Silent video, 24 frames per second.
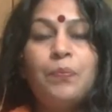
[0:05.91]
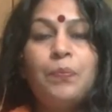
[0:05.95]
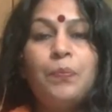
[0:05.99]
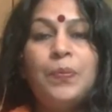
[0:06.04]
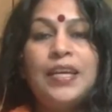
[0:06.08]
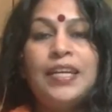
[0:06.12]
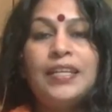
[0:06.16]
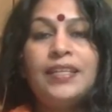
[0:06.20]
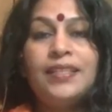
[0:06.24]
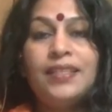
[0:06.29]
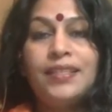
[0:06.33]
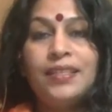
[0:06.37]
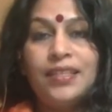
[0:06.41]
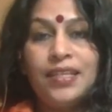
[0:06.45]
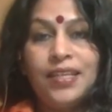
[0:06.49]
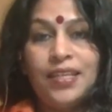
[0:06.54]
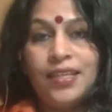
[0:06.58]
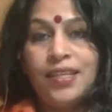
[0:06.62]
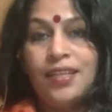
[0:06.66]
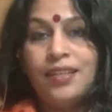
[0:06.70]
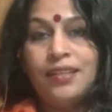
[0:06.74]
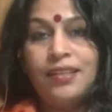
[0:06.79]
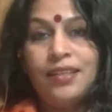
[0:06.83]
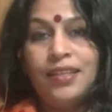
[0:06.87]

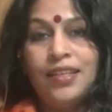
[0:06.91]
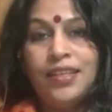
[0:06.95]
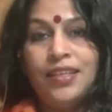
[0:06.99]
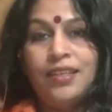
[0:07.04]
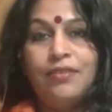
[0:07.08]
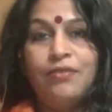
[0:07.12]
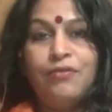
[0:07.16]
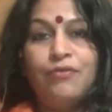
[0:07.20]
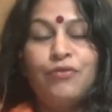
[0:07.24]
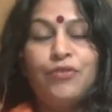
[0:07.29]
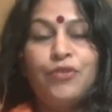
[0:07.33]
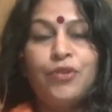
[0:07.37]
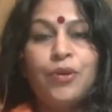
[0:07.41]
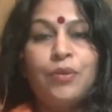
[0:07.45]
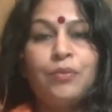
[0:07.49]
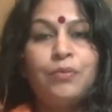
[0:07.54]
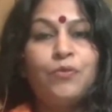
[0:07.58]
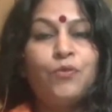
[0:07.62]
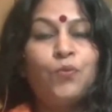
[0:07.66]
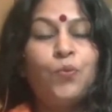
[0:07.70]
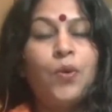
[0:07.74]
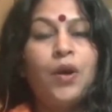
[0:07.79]
painstakingly from